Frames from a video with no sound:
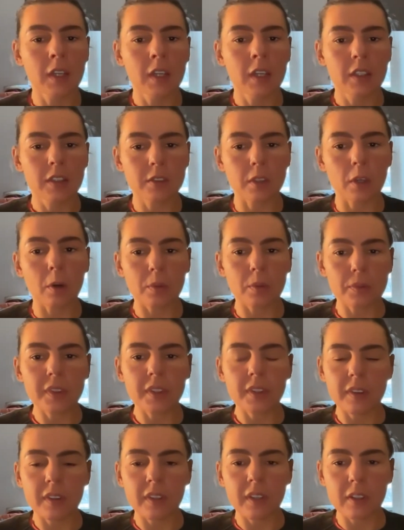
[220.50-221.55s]
So
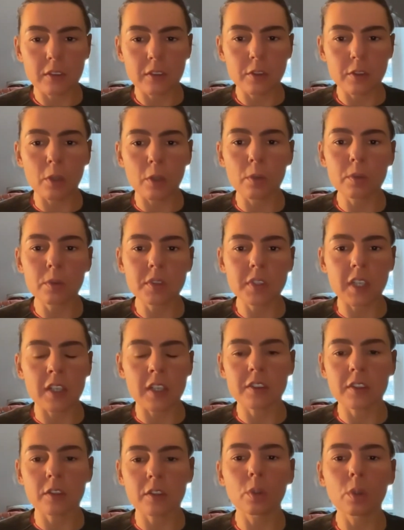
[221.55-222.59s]
those
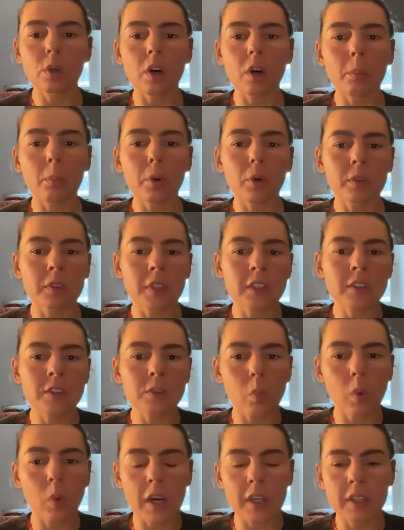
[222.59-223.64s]
are the two components.
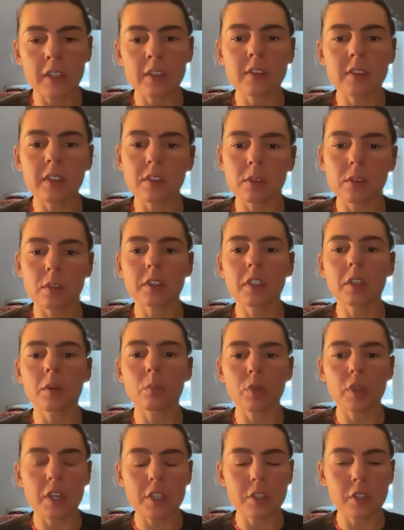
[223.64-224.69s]
One is exerting
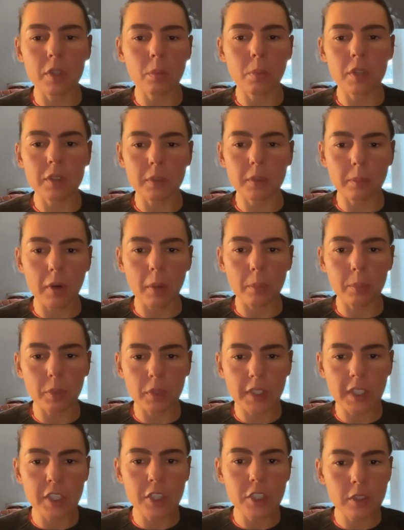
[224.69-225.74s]
pressure upon the
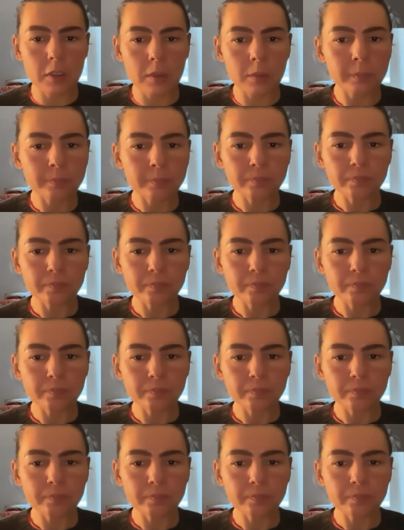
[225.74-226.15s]
population,